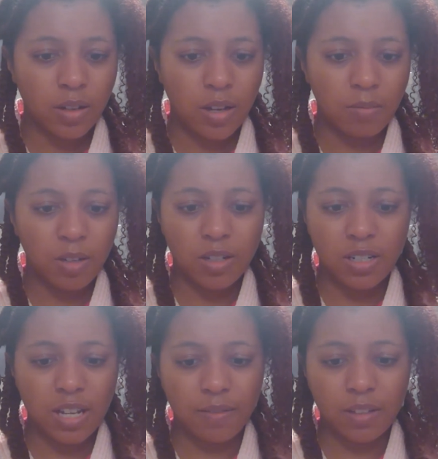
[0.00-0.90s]
I mean, you
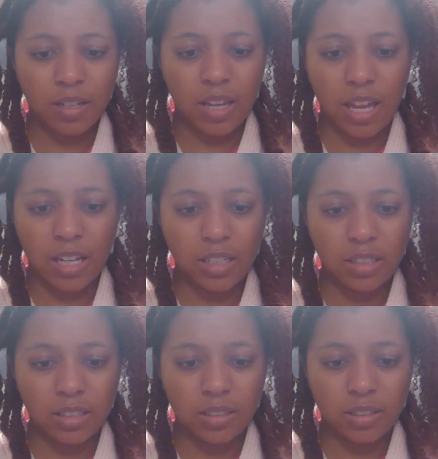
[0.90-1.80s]
just have to
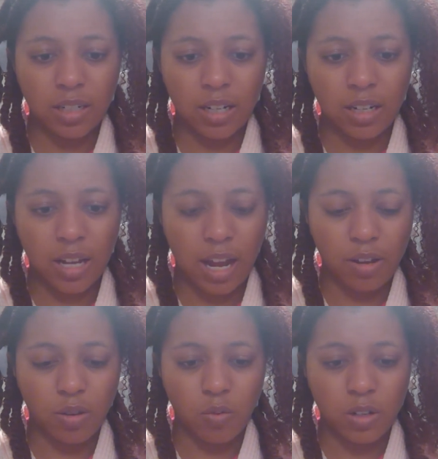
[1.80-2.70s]
gauge like how
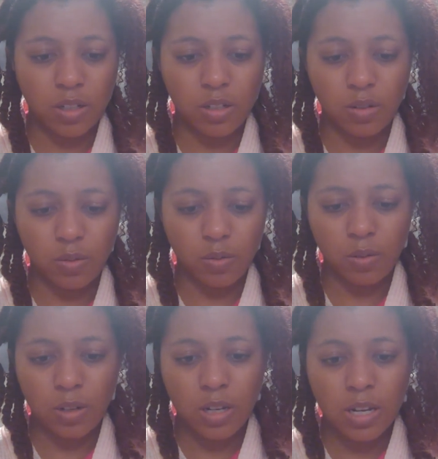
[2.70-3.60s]
you want to
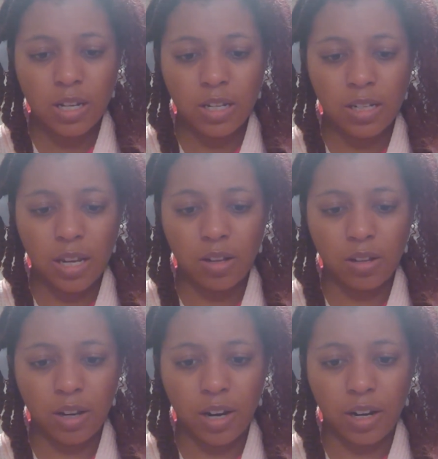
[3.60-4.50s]
detangle
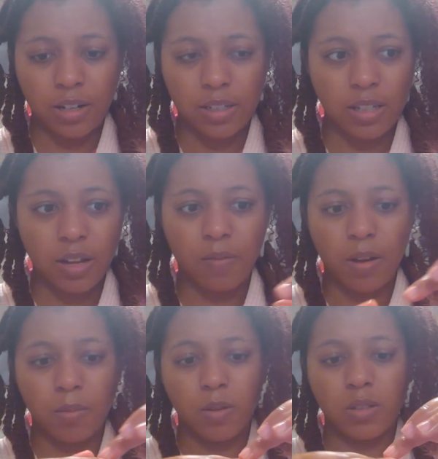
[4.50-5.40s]
your hair and stuff.
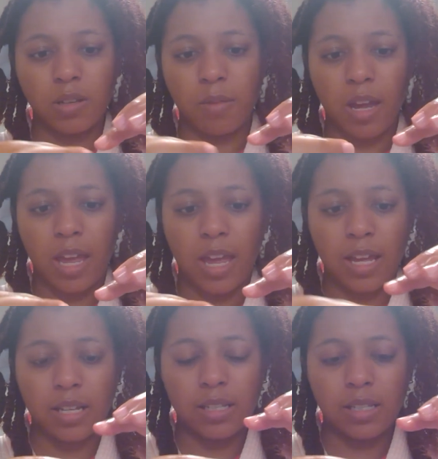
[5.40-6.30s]
I'm using my
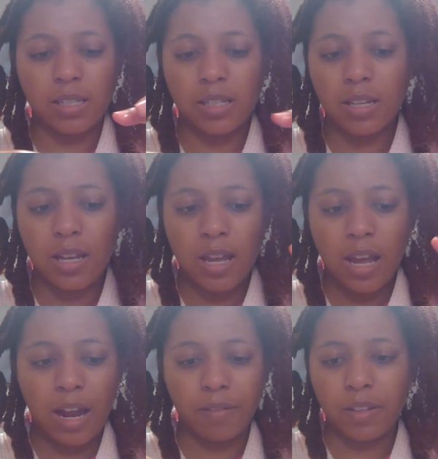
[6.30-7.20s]
hands.
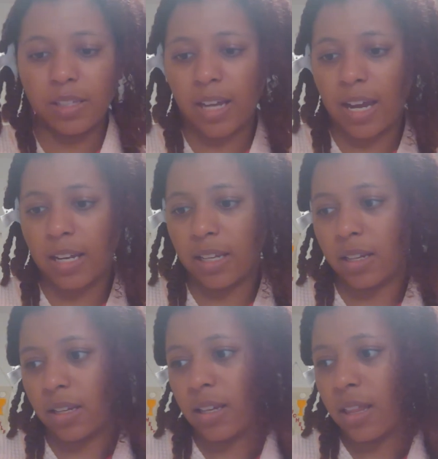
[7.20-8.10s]
I've
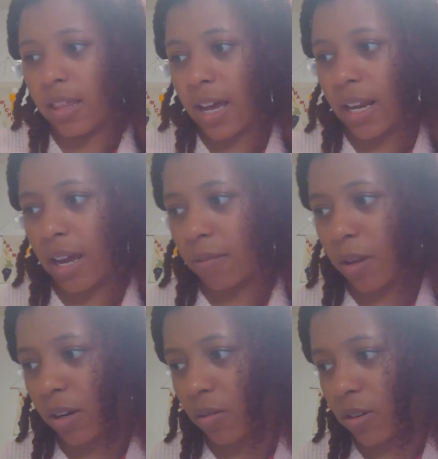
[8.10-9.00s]
decided that I'm
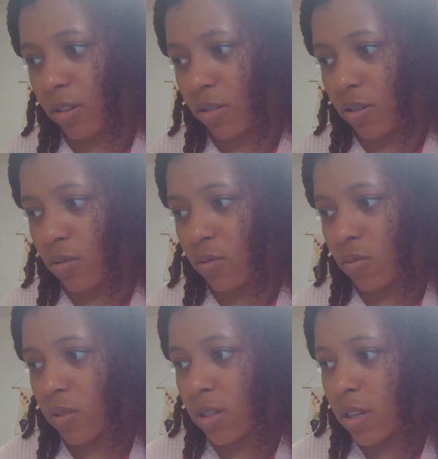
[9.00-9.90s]
not going to
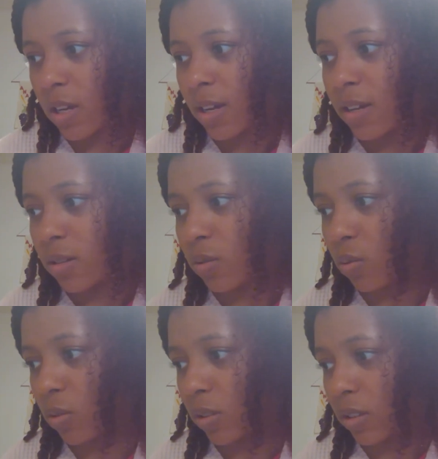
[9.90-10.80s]
use
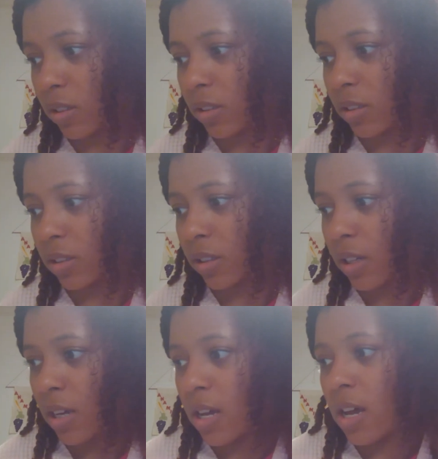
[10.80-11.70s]
tools
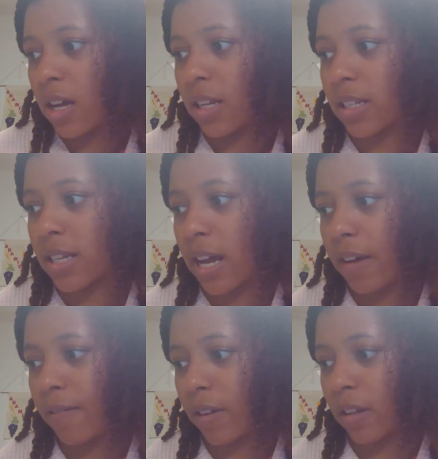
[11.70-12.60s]
unless I
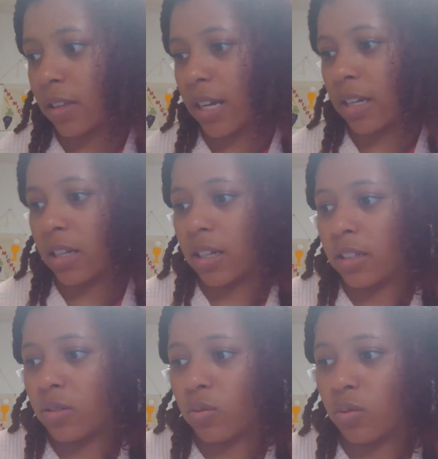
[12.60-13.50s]
feel that a
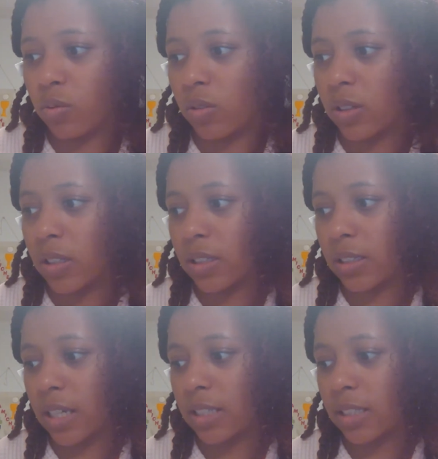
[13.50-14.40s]
tool is
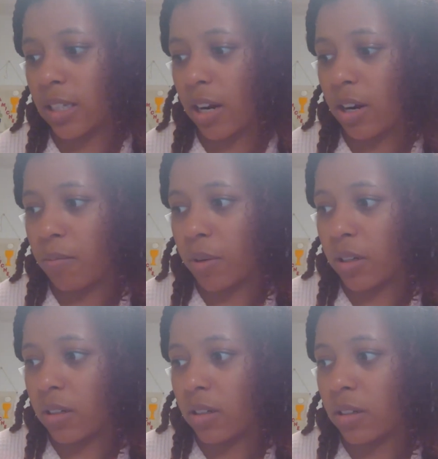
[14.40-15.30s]
necessary. But